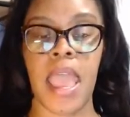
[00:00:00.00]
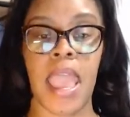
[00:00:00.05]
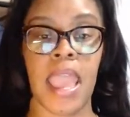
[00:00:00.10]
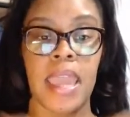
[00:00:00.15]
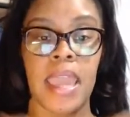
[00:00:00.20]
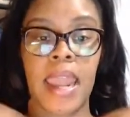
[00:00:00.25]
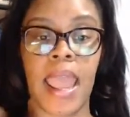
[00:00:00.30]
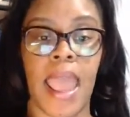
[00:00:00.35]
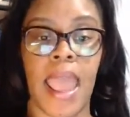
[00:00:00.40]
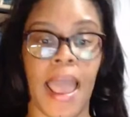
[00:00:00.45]

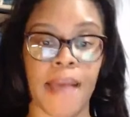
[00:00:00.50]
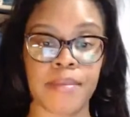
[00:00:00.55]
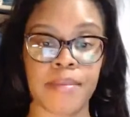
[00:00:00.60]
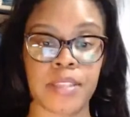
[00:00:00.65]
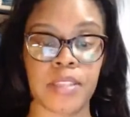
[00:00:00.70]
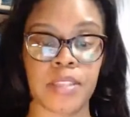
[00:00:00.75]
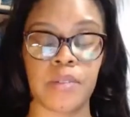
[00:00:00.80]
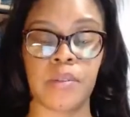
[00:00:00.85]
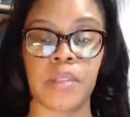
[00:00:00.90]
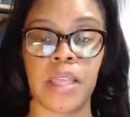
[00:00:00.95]
And
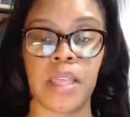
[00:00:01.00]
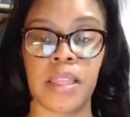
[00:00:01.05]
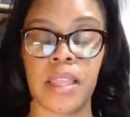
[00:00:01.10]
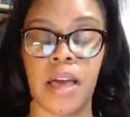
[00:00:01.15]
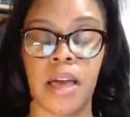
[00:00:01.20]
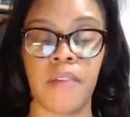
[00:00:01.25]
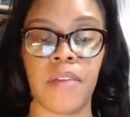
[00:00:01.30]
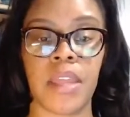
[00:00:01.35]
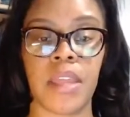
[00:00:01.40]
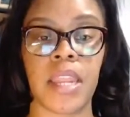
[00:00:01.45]
absolutely
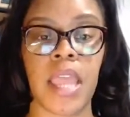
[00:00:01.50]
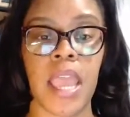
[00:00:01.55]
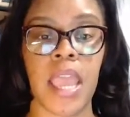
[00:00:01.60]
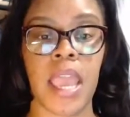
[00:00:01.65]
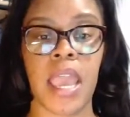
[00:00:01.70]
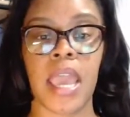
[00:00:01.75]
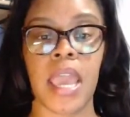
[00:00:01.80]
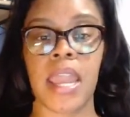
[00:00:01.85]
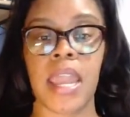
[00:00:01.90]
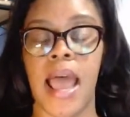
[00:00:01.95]
love it.
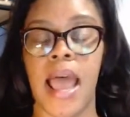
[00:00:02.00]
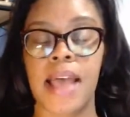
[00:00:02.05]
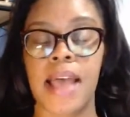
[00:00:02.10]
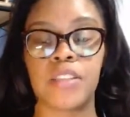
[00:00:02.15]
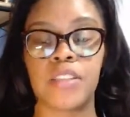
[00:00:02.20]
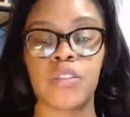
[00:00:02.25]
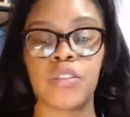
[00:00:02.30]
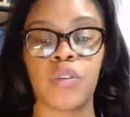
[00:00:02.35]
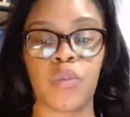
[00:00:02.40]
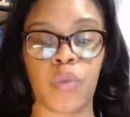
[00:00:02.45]
It
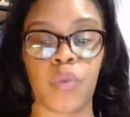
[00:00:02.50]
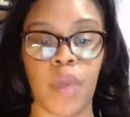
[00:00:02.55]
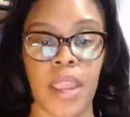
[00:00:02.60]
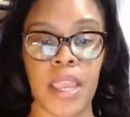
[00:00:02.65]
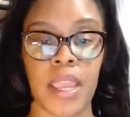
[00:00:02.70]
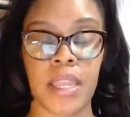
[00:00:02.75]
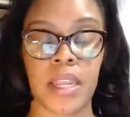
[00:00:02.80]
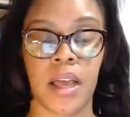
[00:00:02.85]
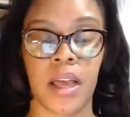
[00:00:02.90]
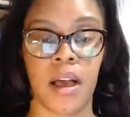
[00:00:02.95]
has
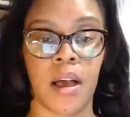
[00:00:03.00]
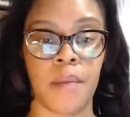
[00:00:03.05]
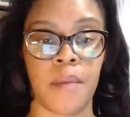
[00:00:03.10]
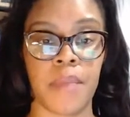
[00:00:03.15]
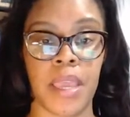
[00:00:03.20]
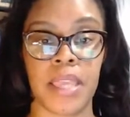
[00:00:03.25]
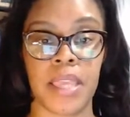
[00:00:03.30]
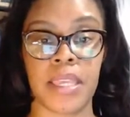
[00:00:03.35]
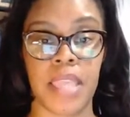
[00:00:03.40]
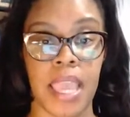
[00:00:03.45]
great
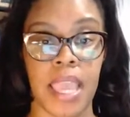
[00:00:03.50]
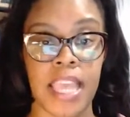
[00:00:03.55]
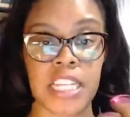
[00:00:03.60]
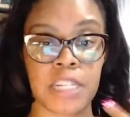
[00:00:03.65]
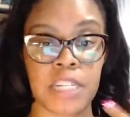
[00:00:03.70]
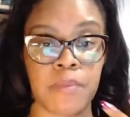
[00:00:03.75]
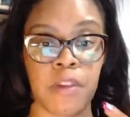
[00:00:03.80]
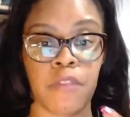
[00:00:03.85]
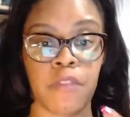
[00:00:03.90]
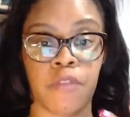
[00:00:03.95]

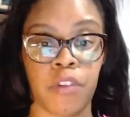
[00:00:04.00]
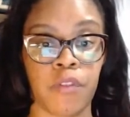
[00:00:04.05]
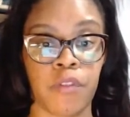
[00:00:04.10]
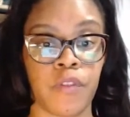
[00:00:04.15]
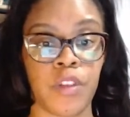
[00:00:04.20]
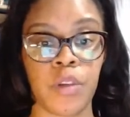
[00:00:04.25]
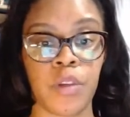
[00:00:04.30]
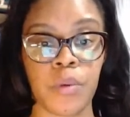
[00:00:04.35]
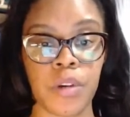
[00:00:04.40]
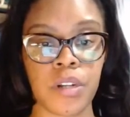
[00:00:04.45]
engagement for
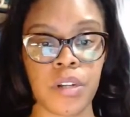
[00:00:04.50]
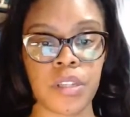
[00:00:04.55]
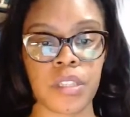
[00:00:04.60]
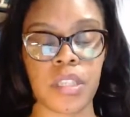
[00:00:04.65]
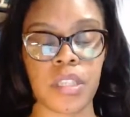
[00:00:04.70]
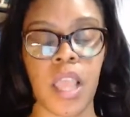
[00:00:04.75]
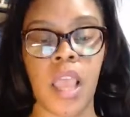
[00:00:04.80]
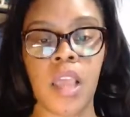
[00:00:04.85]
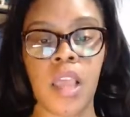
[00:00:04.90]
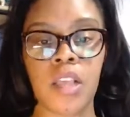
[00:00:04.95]
viewers.